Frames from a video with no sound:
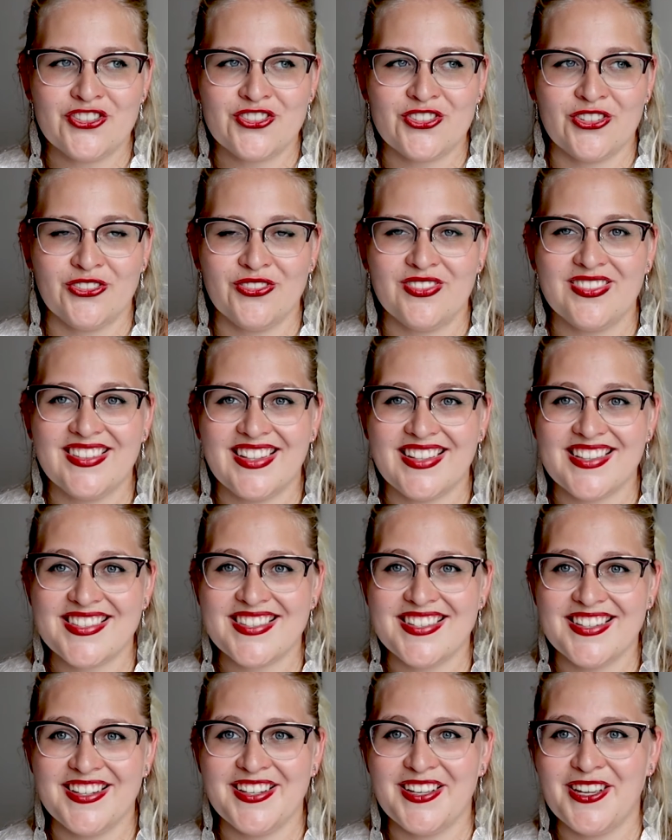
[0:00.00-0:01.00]
So let's
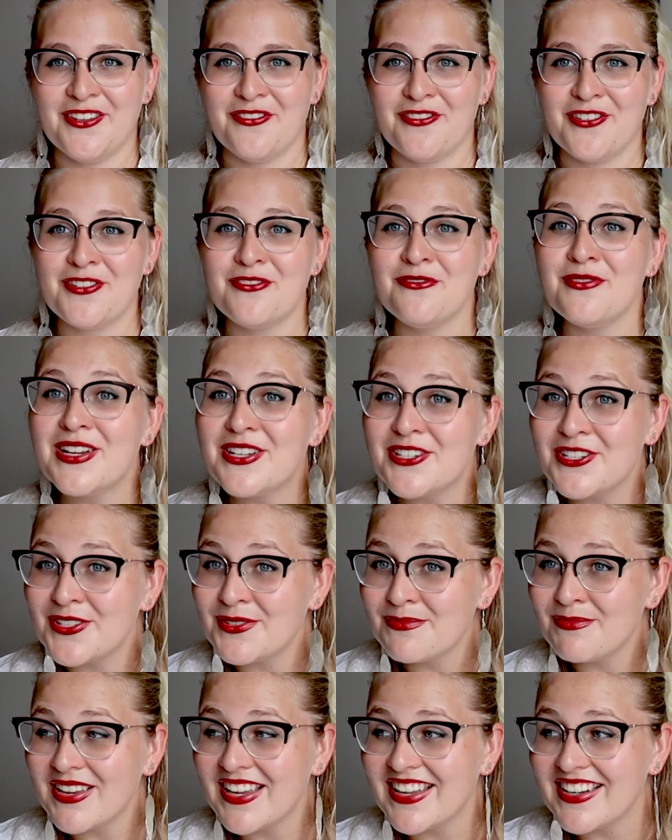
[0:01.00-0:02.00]
see if it
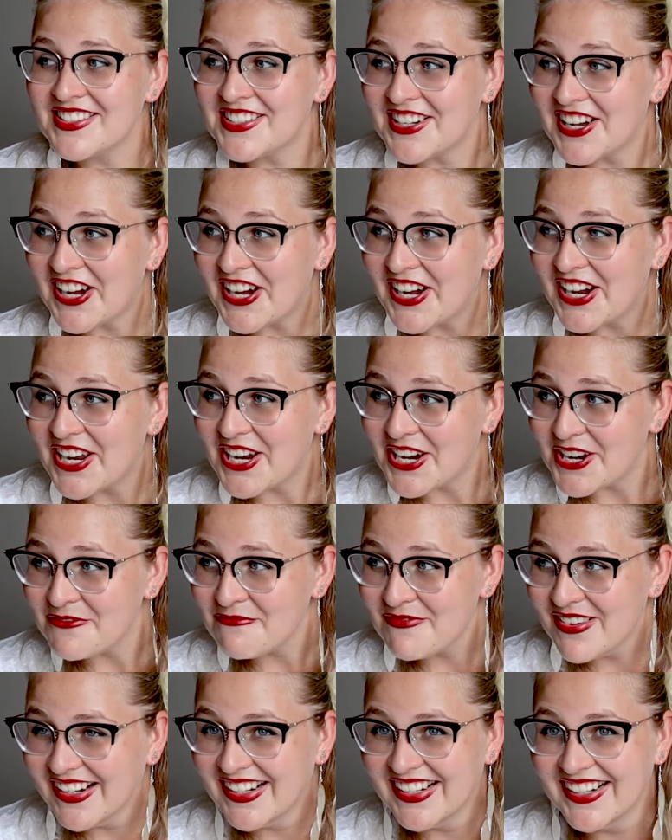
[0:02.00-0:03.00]
reaches me in
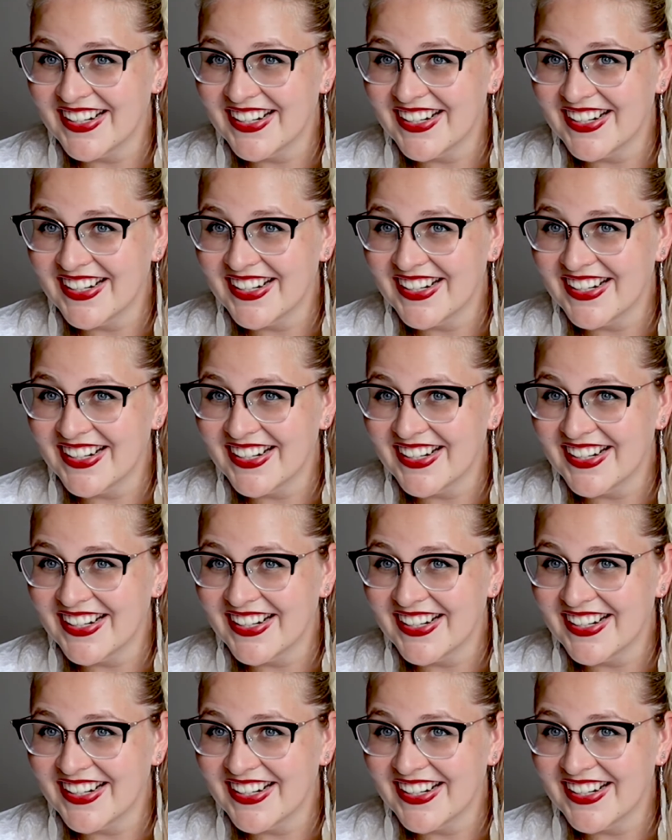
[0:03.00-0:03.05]
time.